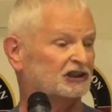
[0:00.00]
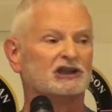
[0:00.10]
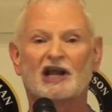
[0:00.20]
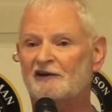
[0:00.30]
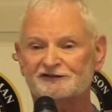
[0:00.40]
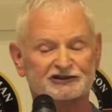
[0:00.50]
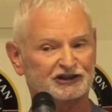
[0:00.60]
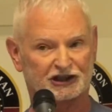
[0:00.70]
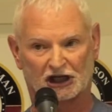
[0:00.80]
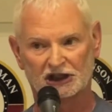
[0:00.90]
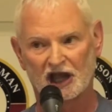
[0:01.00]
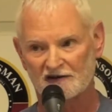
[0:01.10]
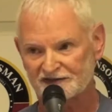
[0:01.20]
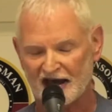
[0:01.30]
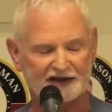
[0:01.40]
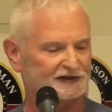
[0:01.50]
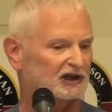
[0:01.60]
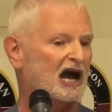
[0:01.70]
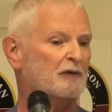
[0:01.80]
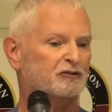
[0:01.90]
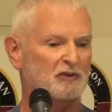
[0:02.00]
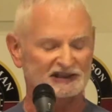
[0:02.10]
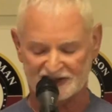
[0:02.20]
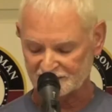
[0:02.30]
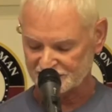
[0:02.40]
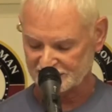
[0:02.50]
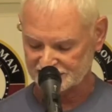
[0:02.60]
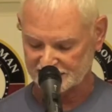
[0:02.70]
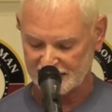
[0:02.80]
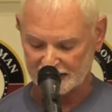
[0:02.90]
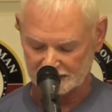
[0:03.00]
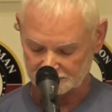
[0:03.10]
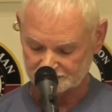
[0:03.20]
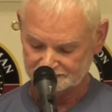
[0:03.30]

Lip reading: The left is going to love that. They'll compromise everything to get it.